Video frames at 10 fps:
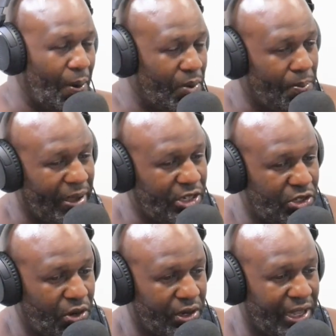I want to make
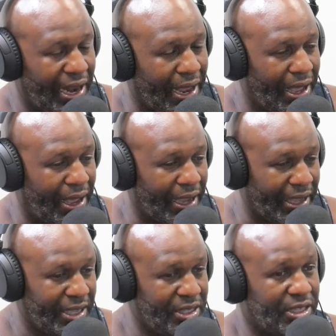sure that I
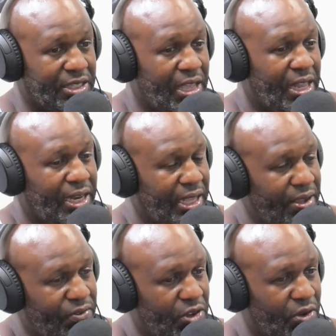get this.
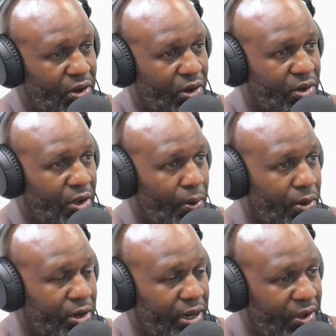Leave your
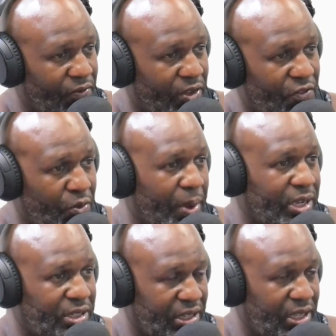
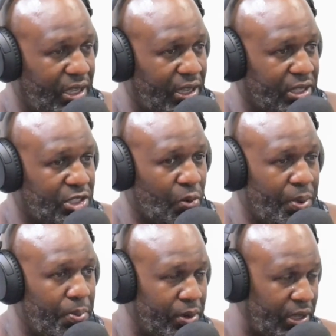information again so
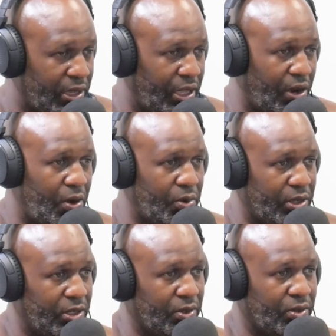people can get a
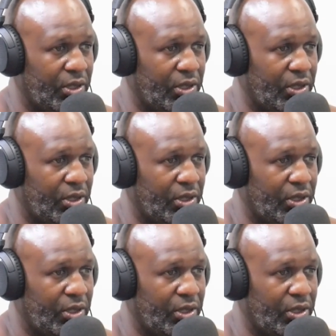hold of you.